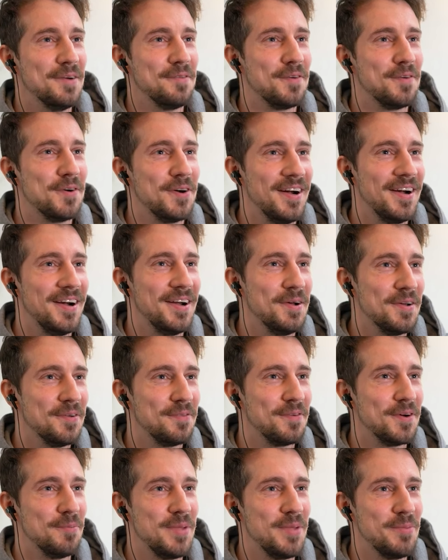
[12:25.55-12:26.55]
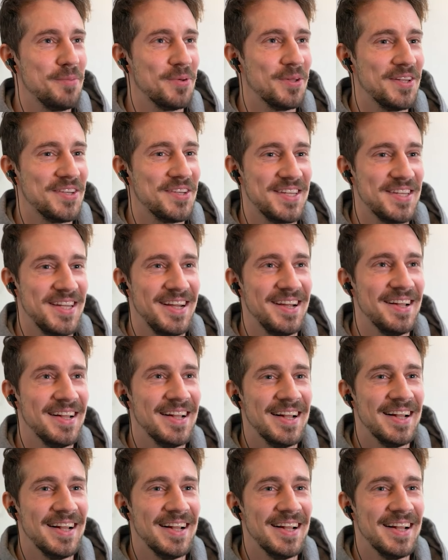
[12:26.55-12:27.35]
for the people listening.